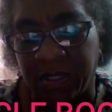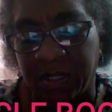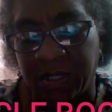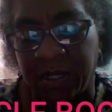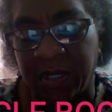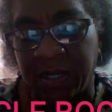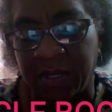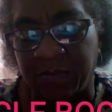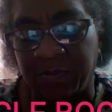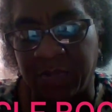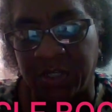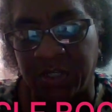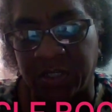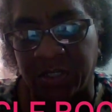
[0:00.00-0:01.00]
let me
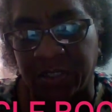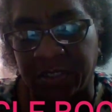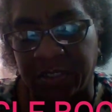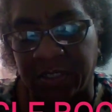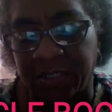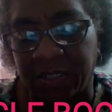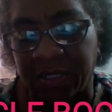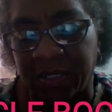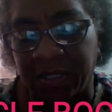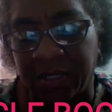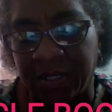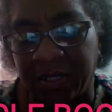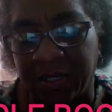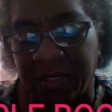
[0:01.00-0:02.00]
just
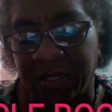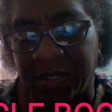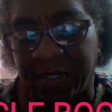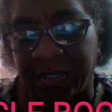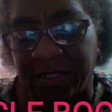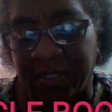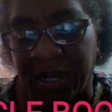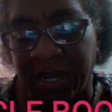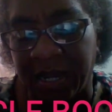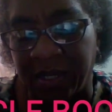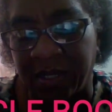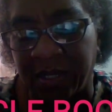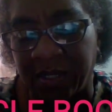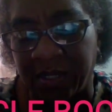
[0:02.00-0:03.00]
tag
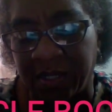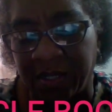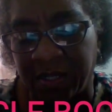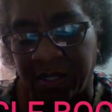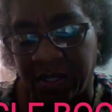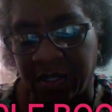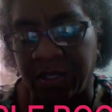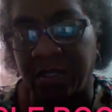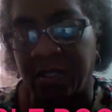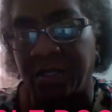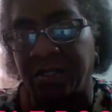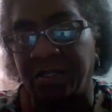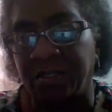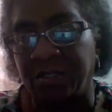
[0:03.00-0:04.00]

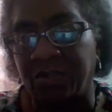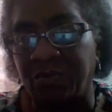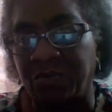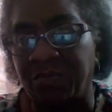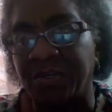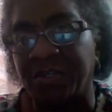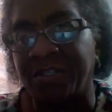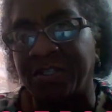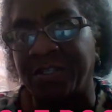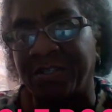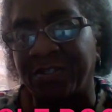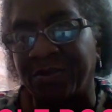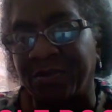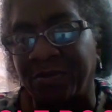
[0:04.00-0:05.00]
the 2
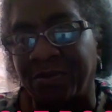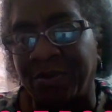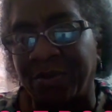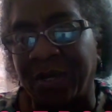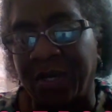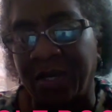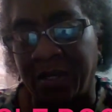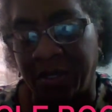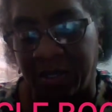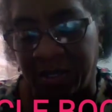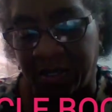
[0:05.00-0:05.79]
persons who I